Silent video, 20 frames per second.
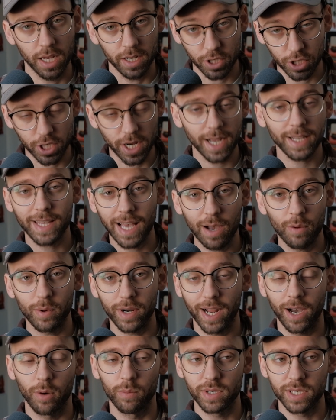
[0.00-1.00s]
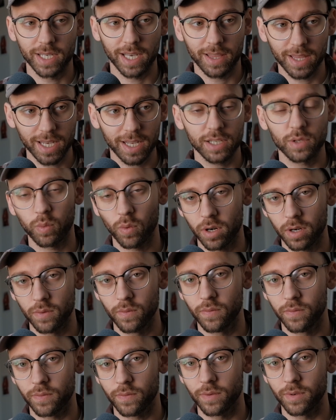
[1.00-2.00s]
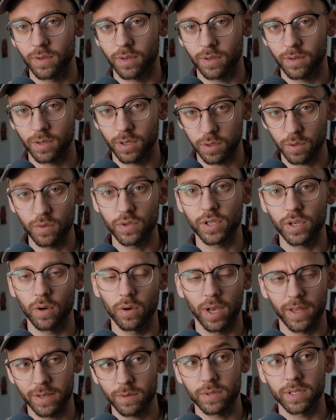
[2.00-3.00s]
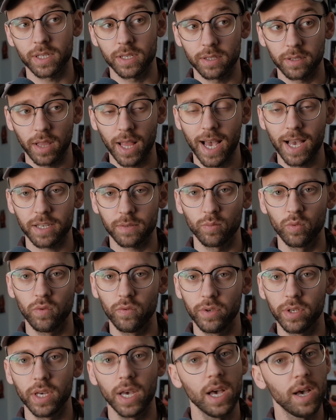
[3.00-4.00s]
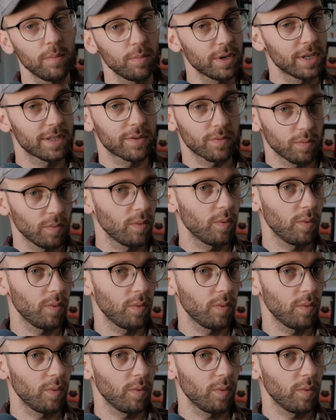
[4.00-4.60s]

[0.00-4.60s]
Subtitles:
Check that one out because I think it's one of Clouzot, I think it was his last movie, but is